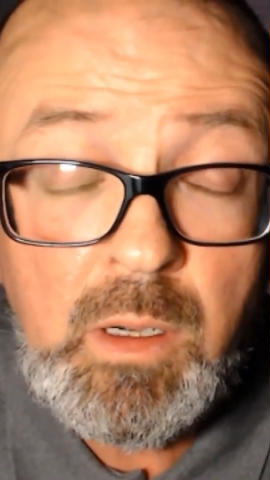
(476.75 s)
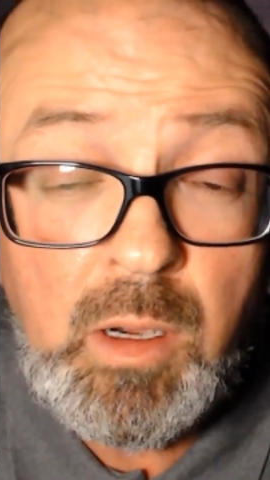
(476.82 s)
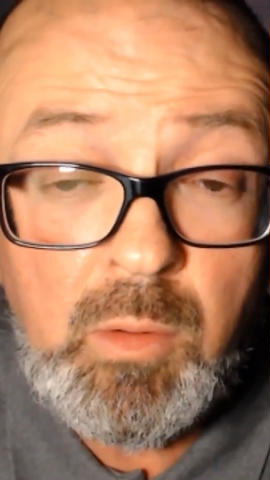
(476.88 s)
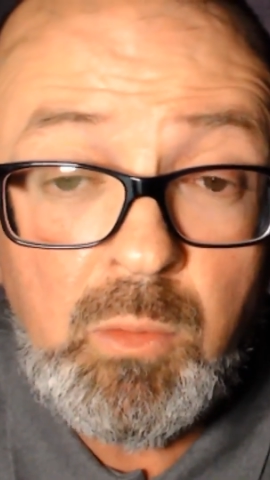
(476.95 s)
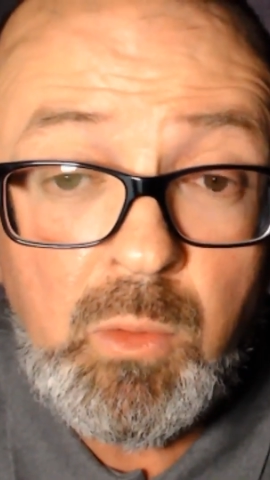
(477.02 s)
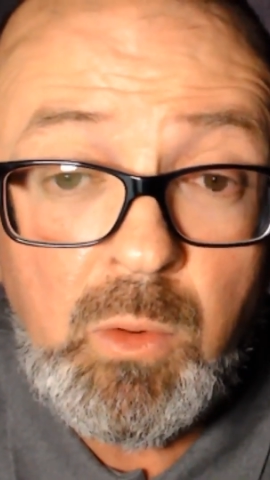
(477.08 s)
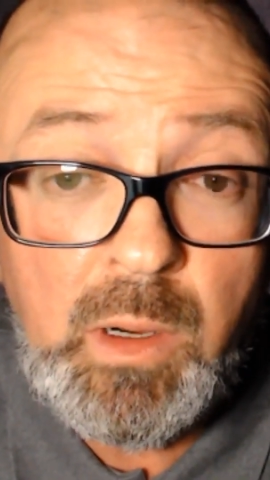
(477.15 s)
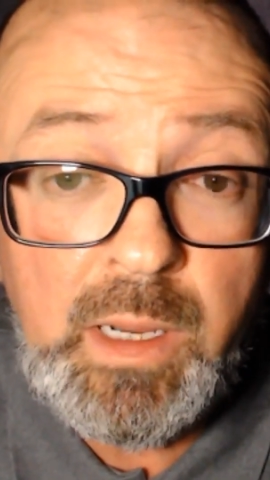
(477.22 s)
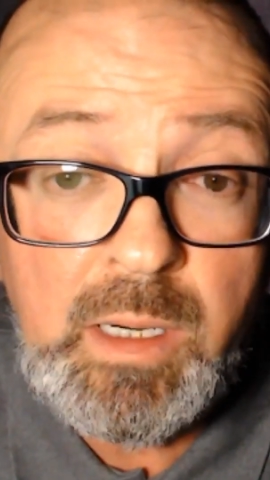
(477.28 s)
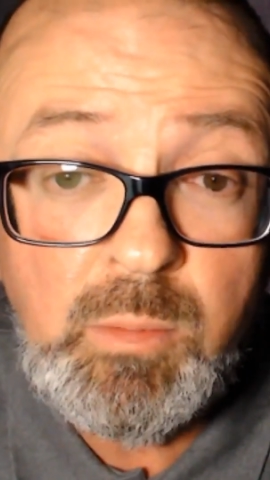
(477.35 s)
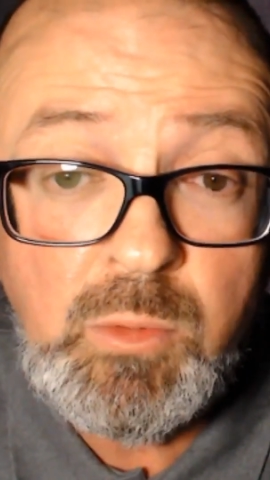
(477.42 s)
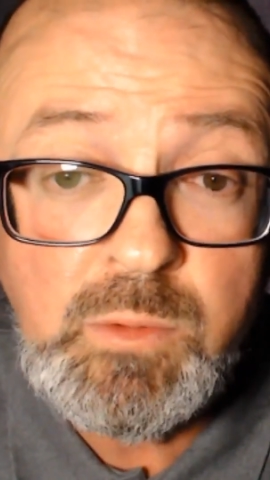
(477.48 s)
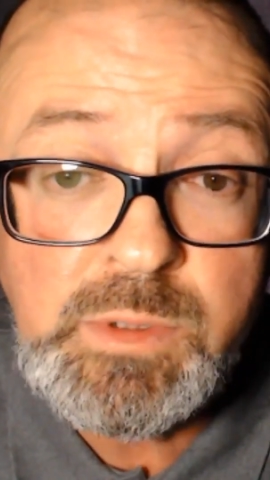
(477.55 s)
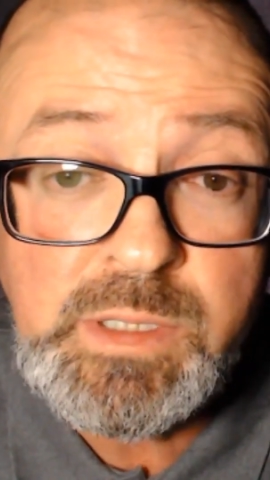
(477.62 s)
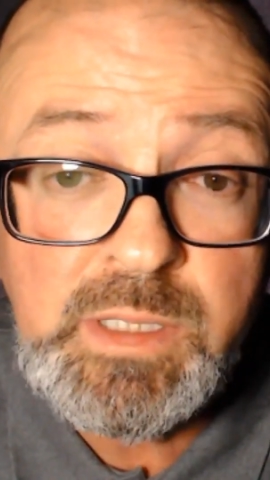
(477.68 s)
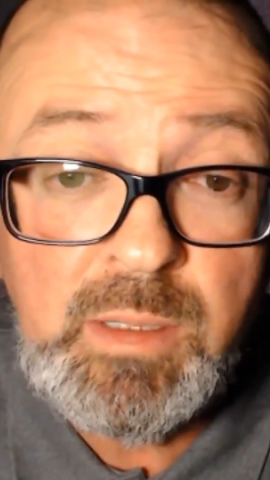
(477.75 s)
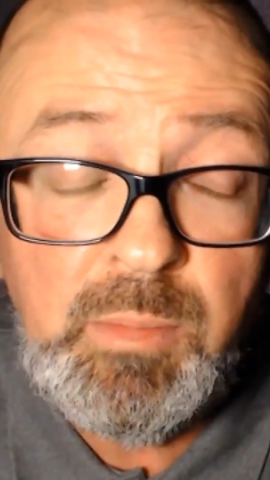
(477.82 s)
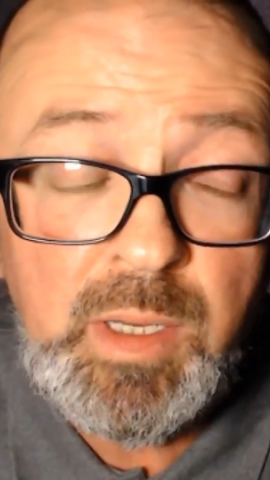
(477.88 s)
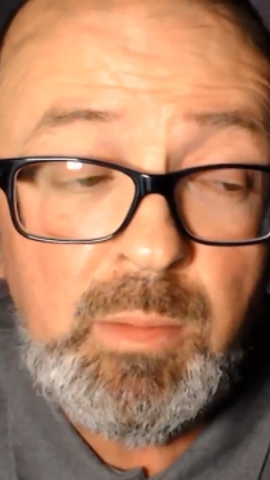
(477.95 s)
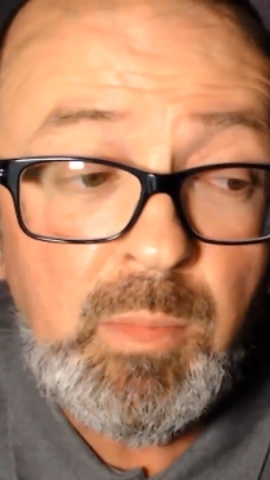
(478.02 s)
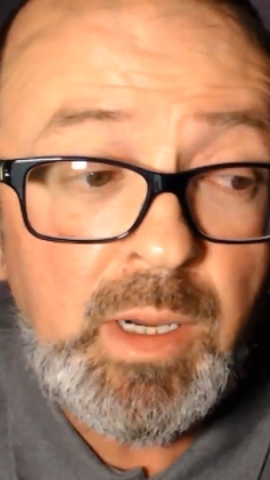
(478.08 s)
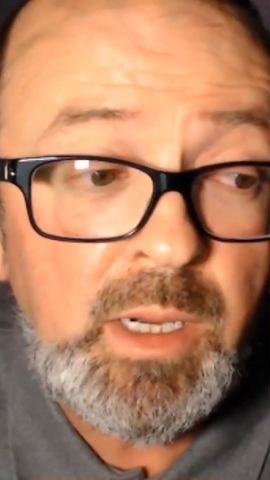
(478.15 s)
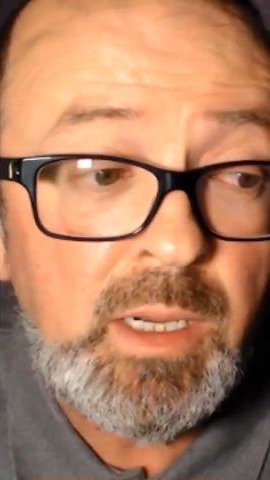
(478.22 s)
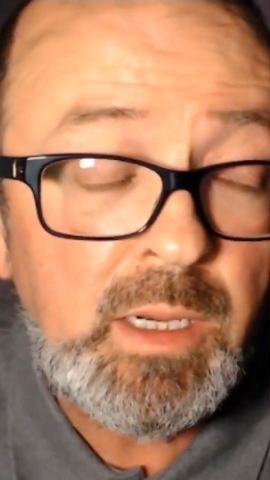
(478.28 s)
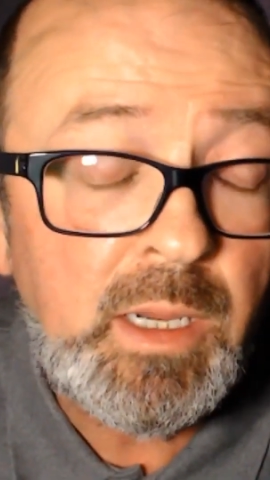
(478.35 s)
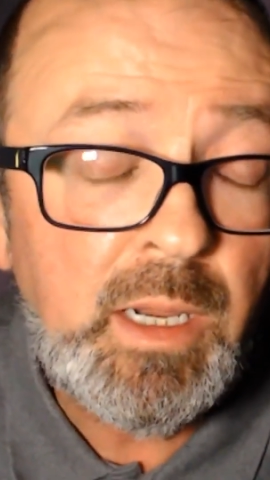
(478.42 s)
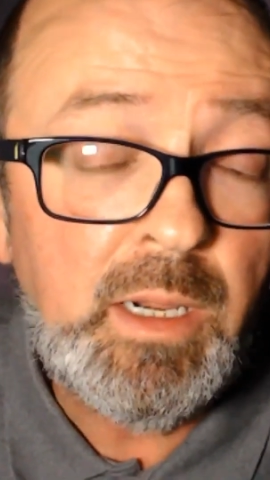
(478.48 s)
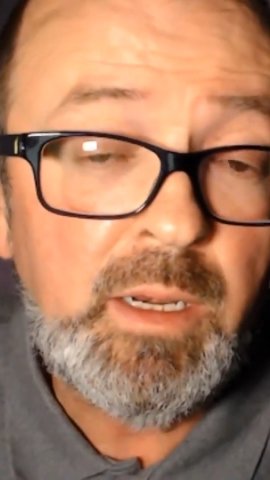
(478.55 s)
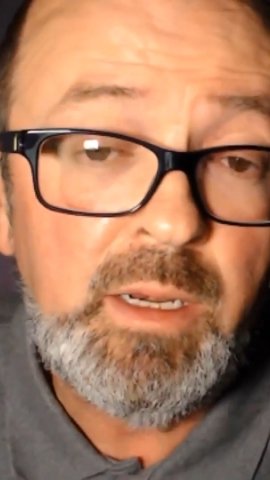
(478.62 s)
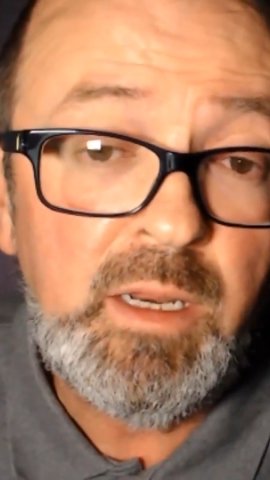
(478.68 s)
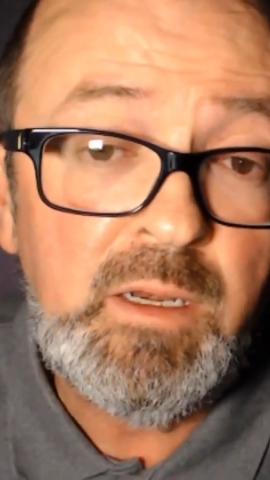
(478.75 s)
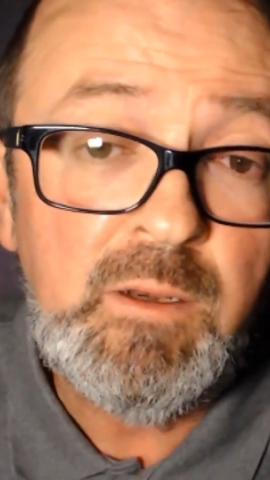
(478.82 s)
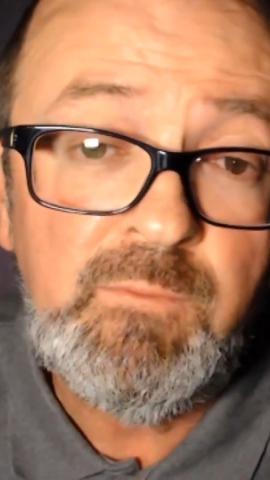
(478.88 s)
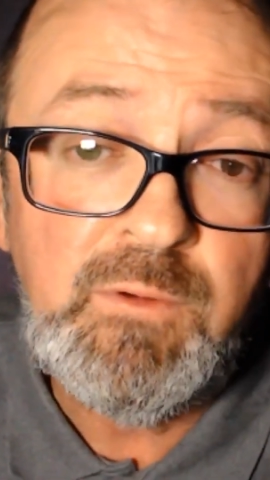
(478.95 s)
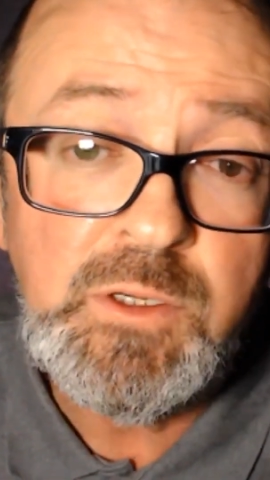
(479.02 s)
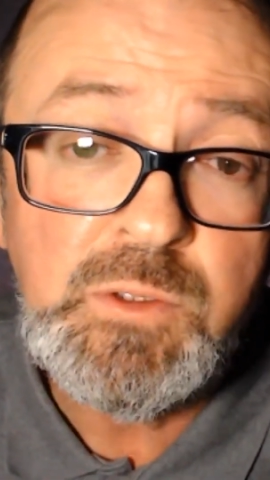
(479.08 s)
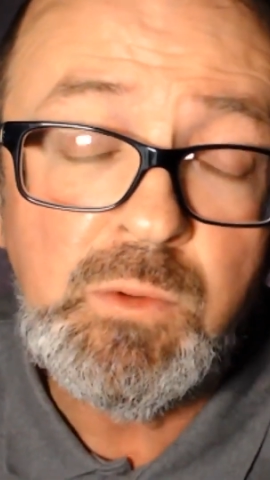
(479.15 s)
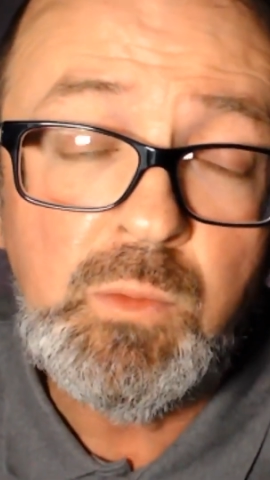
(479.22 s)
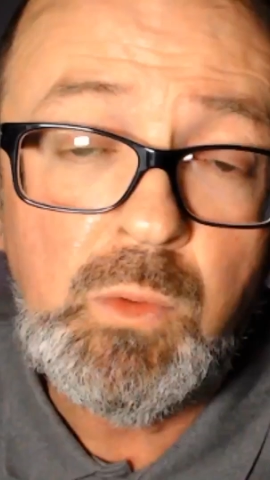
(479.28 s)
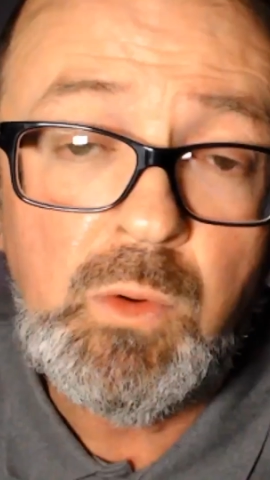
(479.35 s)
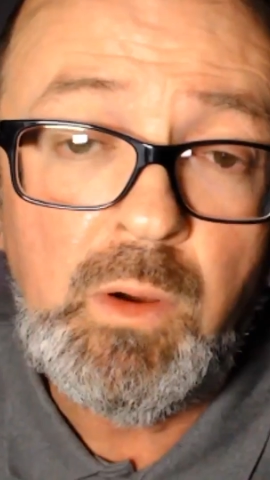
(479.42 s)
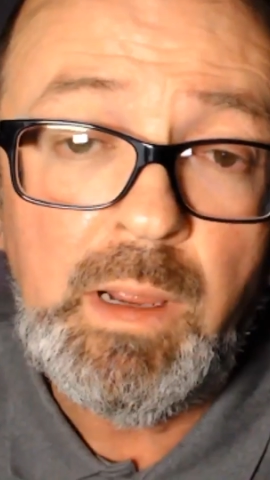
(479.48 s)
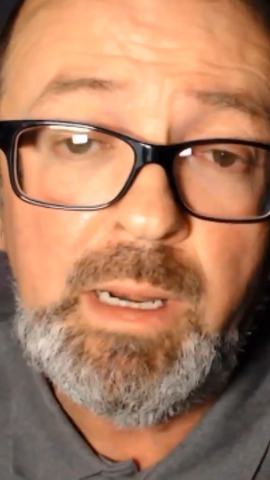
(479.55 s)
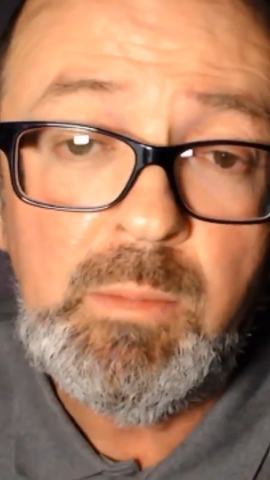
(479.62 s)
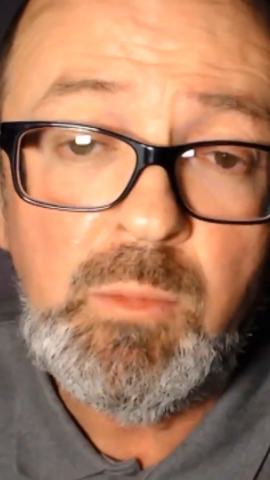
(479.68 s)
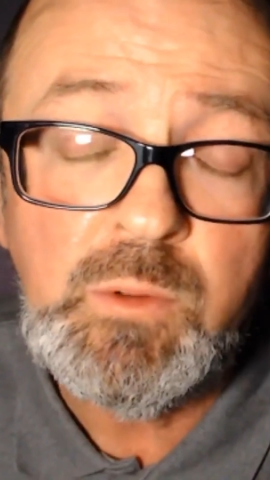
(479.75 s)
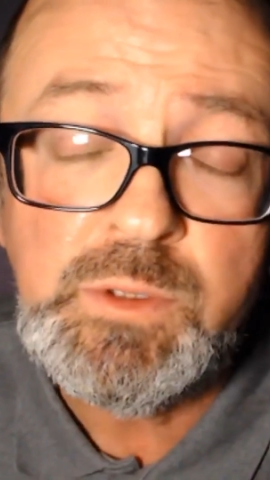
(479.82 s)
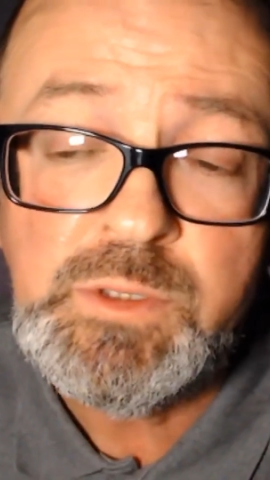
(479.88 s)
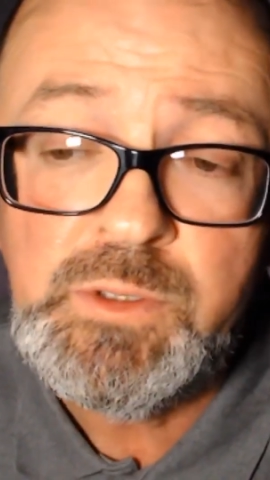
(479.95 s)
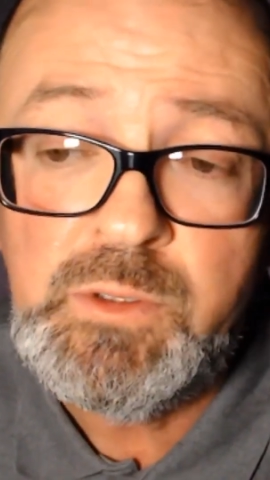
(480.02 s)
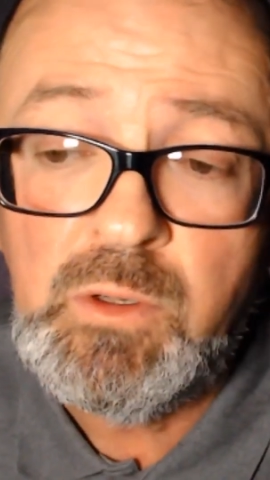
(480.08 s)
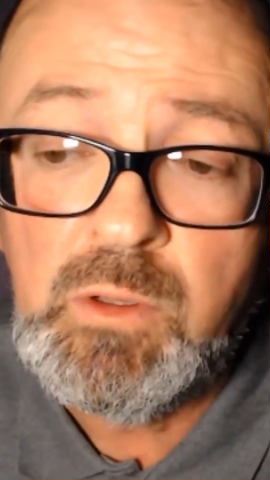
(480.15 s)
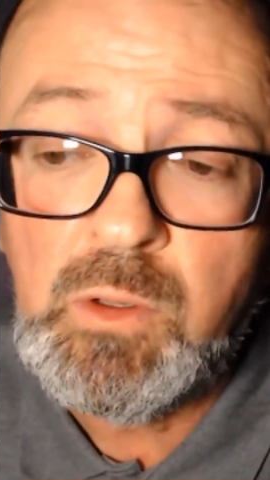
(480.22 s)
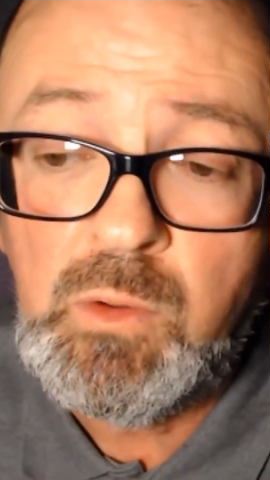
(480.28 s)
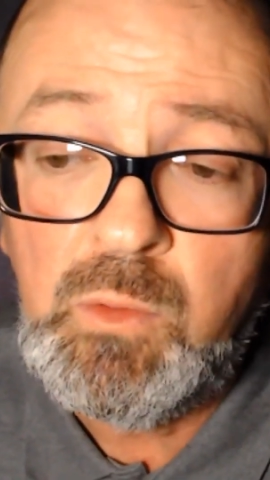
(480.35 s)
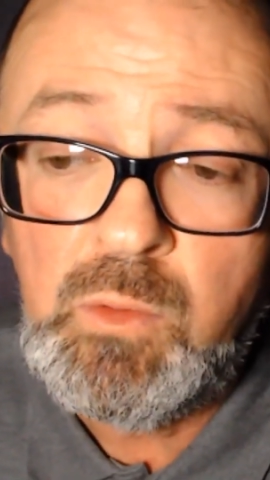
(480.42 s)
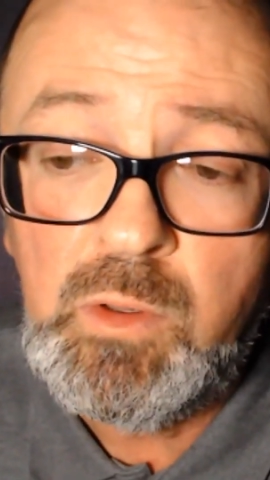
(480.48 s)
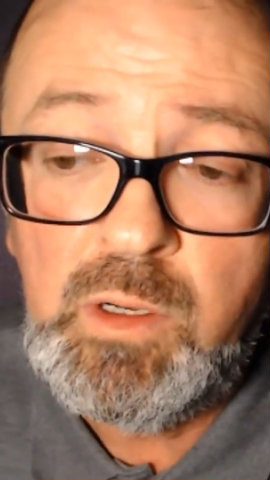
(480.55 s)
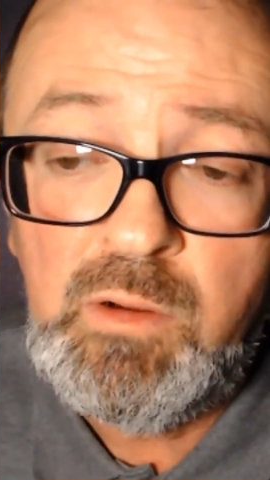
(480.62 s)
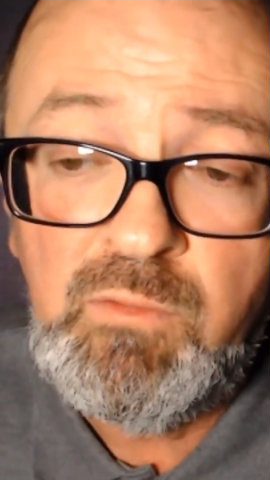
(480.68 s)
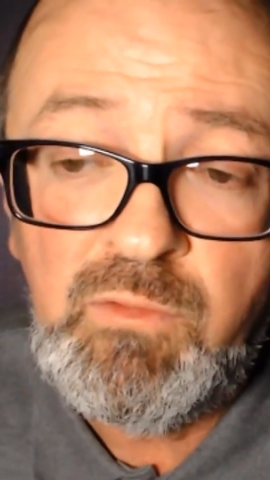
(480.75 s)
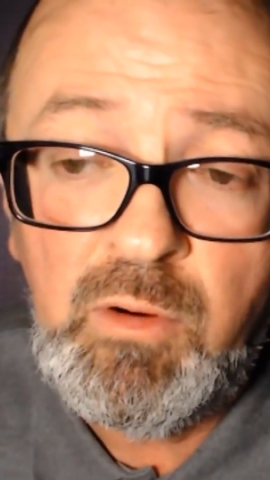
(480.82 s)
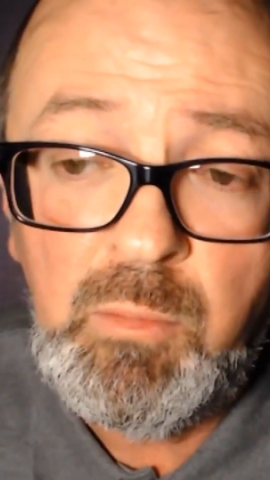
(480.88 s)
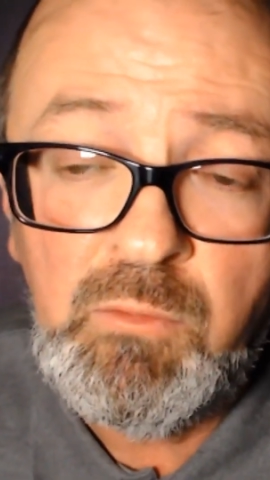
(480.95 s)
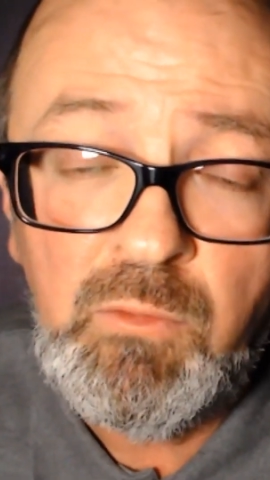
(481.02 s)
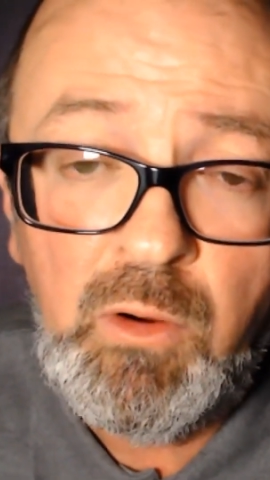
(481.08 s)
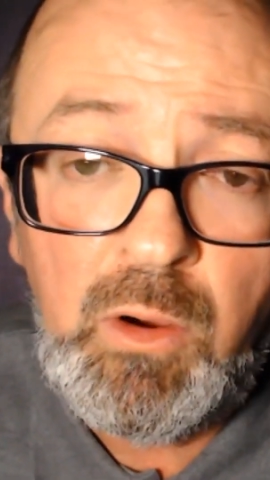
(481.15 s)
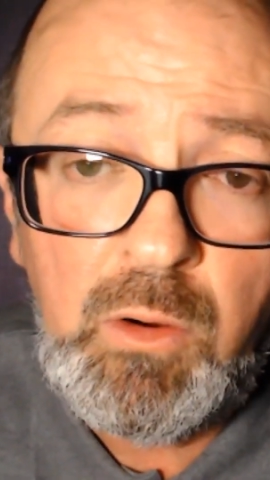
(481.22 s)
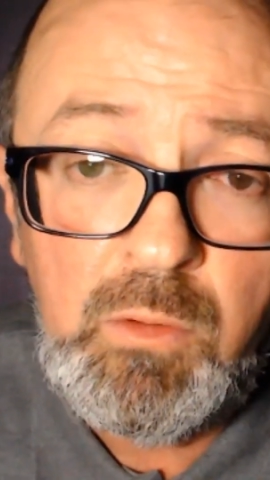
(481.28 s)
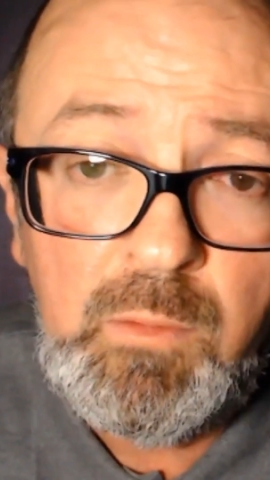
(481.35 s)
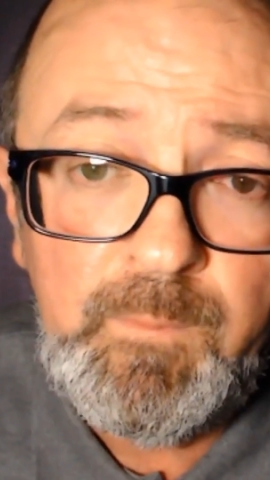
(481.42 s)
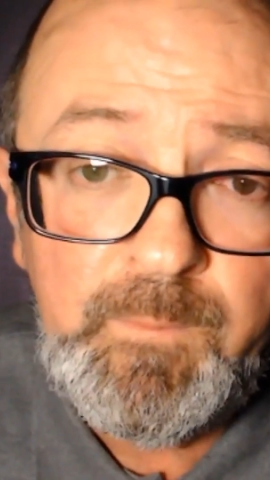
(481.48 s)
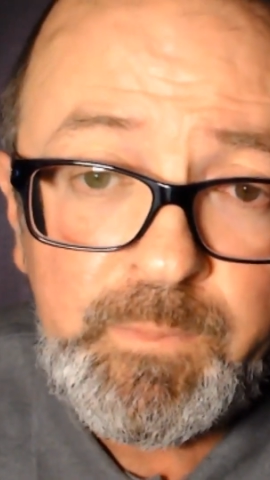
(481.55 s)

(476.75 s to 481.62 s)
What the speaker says: a War Animals C mint mark, and an individual War Animals $2 coin from a roll.